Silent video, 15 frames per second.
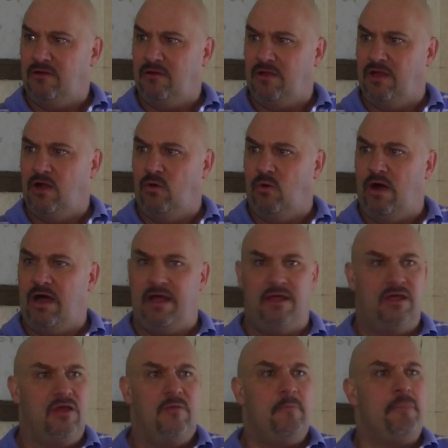You know, why?
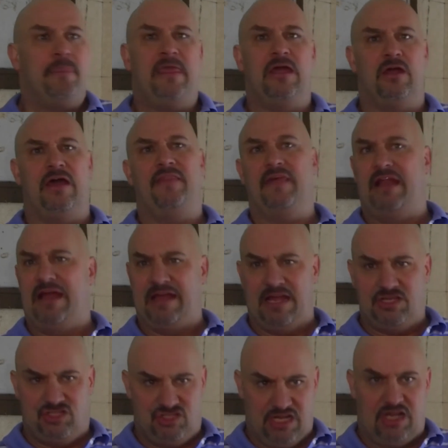Yeah, and then I
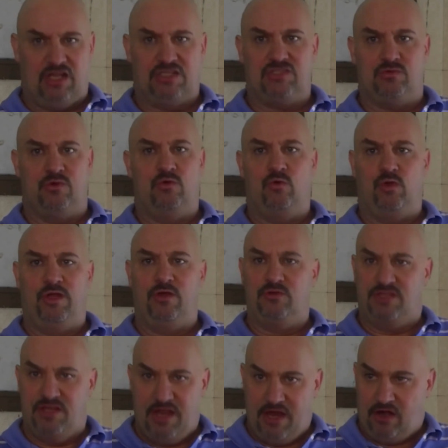got jealous when Julio
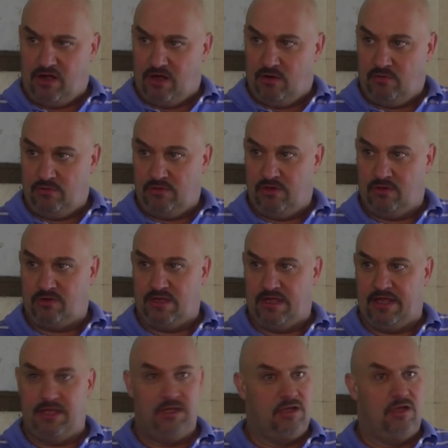De Niro,
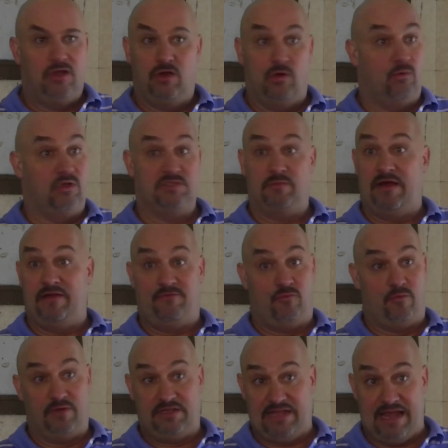okay, who was my
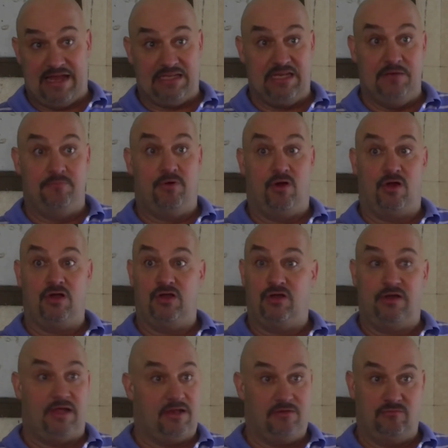former tag team
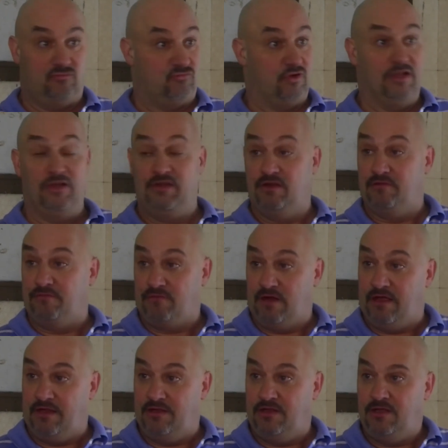partner and really good
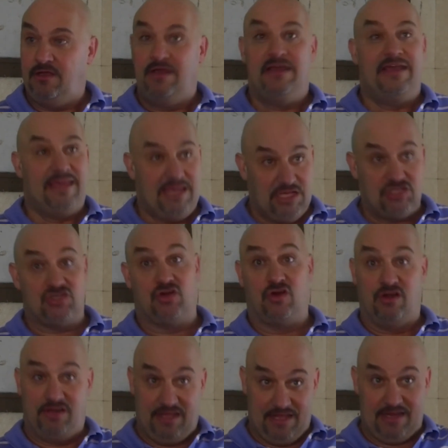friend, he
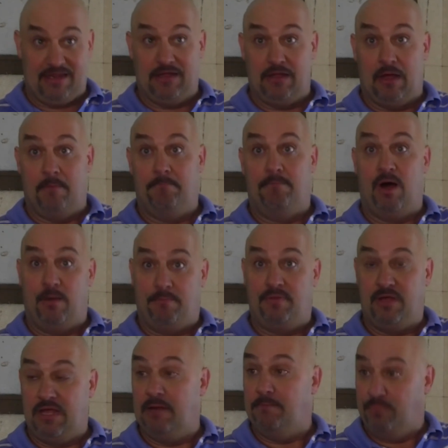started getting a bump
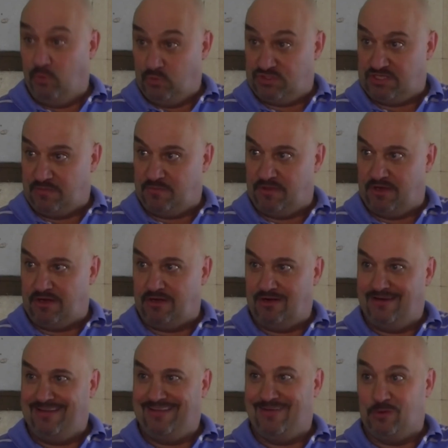and a boost up there,
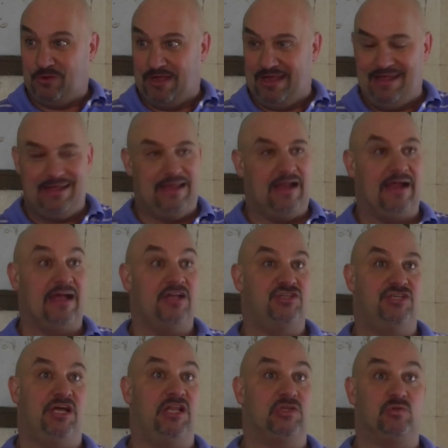okay? And I got
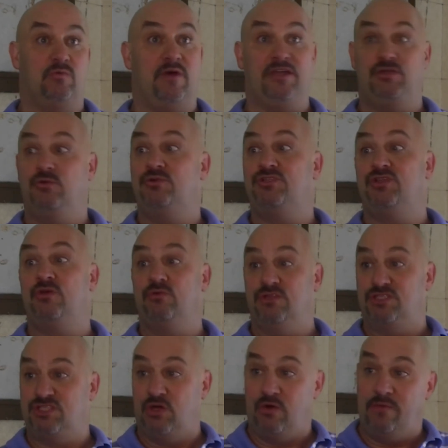jealous when my two
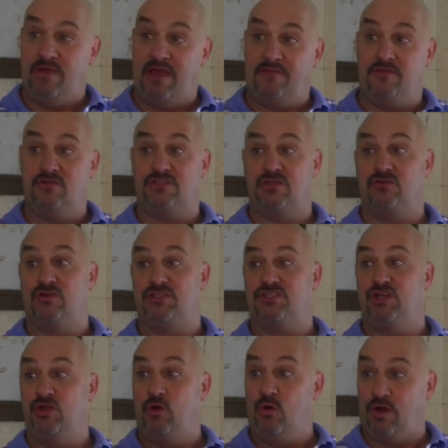students, Joey Matthews and
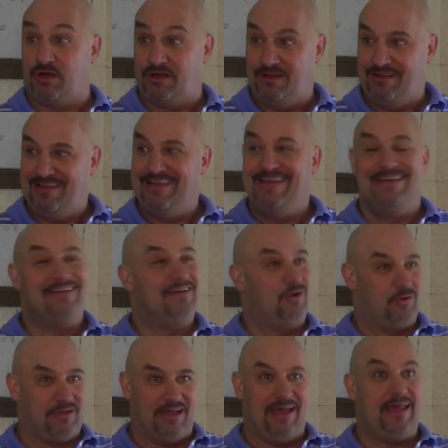Christian York,
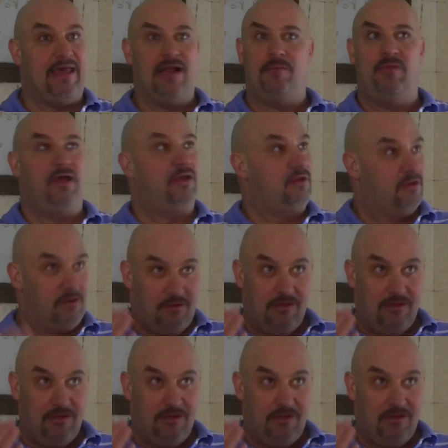okay? And I'm like,